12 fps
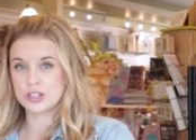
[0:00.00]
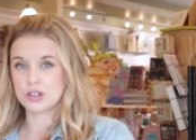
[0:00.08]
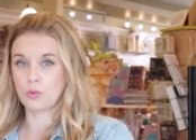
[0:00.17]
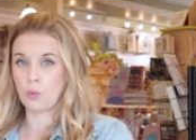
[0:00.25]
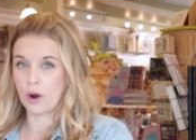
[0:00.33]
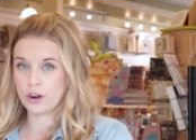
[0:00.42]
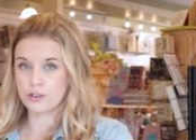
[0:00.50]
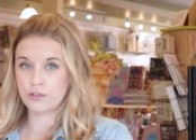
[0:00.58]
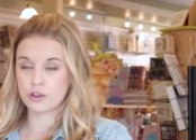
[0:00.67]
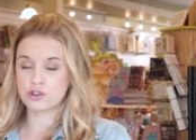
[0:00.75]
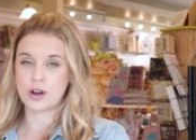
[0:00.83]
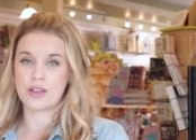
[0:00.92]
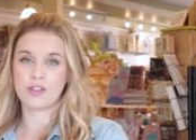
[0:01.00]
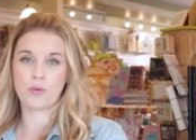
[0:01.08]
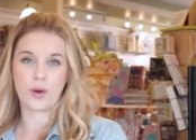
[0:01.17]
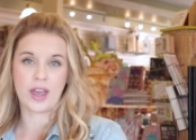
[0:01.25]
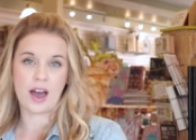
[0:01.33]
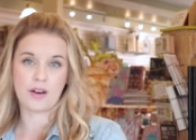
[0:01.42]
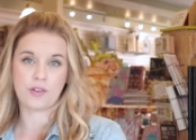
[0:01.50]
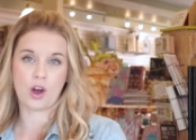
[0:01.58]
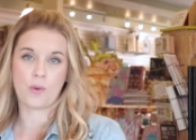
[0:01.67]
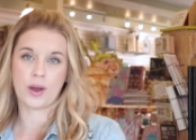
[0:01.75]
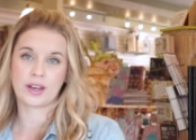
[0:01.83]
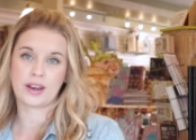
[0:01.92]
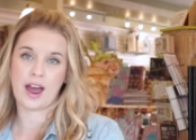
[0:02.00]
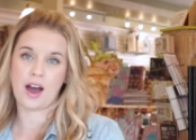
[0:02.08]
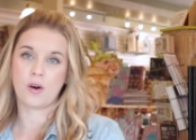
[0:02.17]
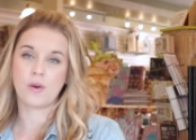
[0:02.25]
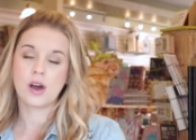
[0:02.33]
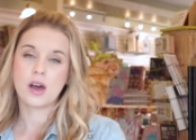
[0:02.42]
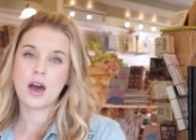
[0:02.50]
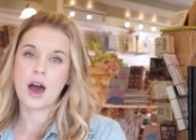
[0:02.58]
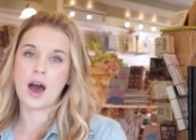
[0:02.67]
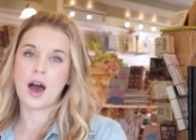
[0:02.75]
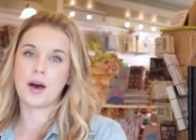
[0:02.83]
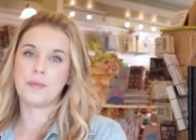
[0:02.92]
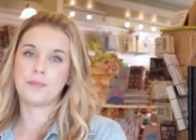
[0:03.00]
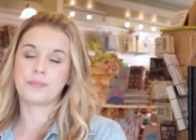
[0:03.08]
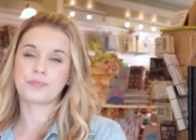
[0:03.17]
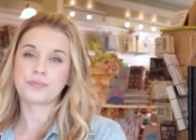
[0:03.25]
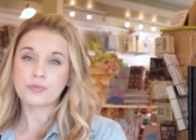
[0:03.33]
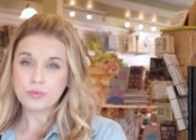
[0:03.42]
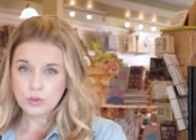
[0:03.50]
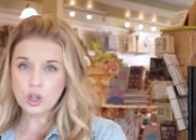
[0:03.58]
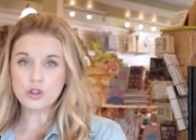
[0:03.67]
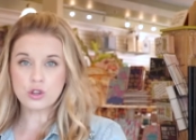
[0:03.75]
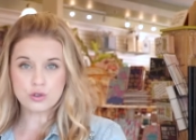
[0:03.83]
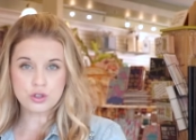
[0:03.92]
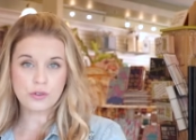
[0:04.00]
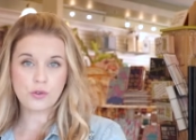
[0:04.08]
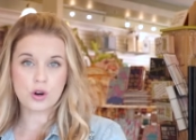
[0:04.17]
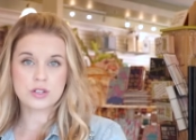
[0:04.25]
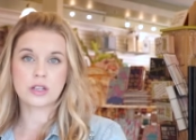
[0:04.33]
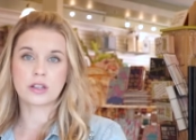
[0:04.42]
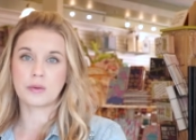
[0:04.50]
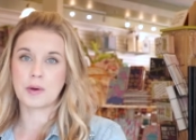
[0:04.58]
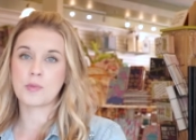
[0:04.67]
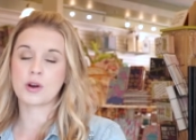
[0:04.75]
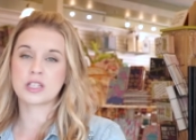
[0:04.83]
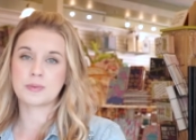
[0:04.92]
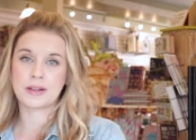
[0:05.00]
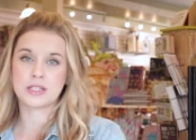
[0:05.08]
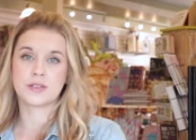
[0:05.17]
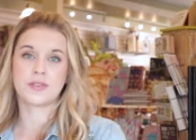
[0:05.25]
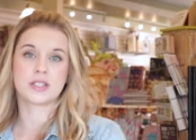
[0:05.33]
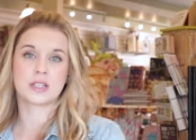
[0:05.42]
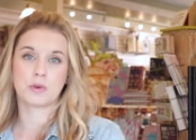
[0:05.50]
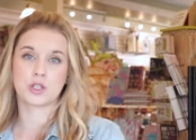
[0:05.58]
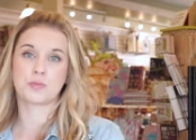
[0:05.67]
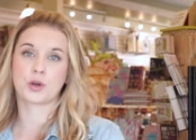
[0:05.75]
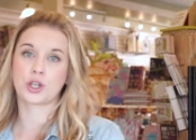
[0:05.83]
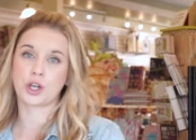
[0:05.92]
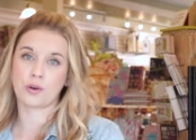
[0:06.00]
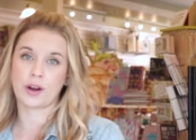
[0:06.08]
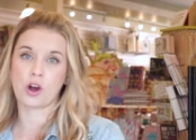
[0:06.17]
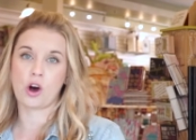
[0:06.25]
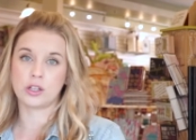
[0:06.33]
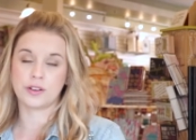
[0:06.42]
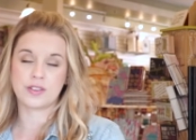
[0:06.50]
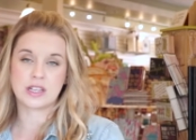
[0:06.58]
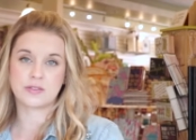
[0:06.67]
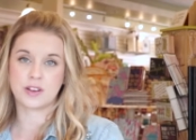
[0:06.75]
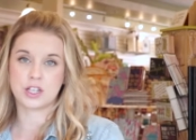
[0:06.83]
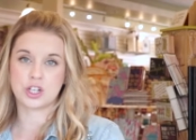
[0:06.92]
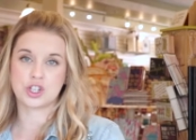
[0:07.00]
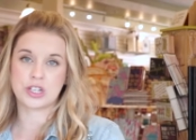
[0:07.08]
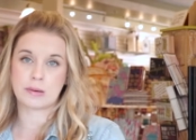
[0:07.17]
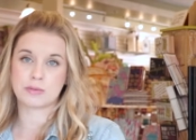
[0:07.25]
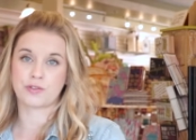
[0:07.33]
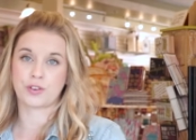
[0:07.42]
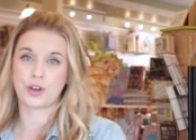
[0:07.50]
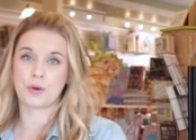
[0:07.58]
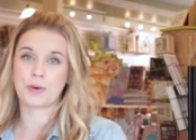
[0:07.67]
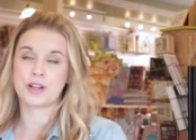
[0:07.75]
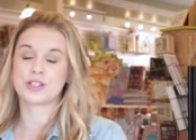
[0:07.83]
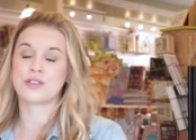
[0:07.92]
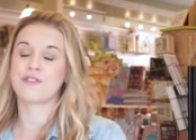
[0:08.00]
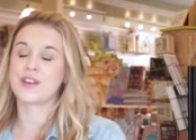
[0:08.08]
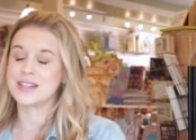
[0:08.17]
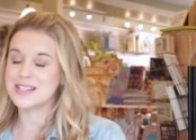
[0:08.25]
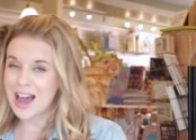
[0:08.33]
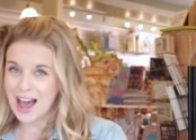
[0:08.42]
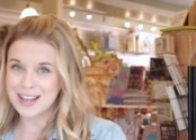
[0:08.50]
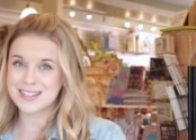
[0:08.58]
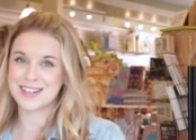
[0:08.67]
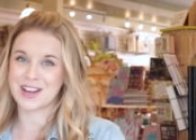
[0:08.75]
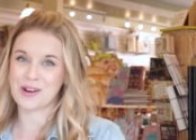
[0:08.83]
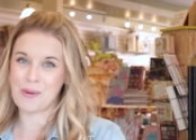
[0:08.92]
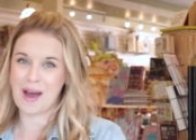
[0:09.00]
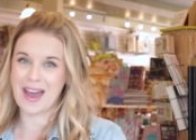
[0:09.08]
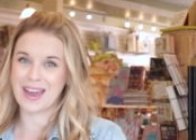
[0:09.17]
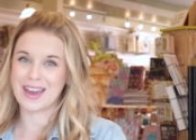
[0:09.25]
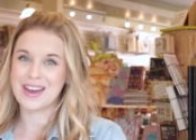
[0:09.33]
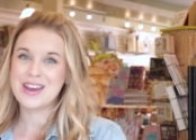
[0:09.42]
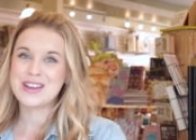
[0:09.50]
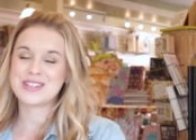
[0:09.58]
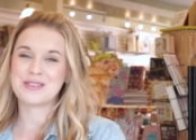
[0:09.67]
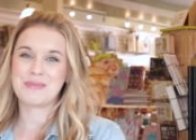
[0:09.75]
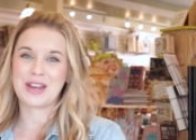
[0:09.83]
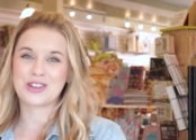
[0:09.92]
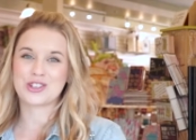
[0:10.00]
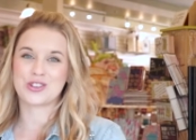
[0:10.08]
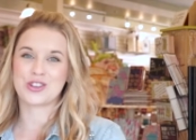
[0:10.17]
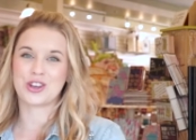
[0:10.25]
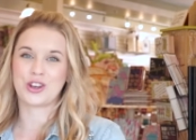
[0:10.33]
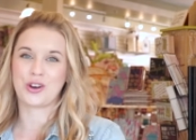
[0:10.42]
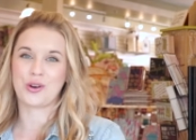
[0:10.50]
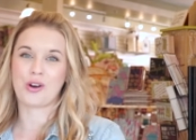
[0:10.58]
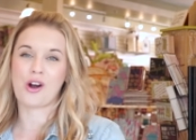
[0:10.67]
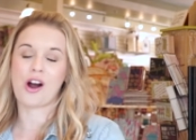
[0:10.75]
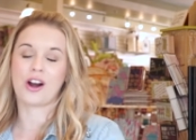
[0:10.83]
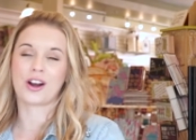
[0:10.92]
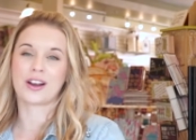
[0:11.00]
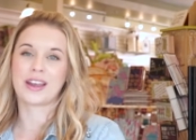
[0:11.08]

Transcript: is a wonderful trend that we have going now, those are, of course, a little bit more expensive as someone's procuring all of these vintage stamps for you, but it's a fantastic way to make sure that you are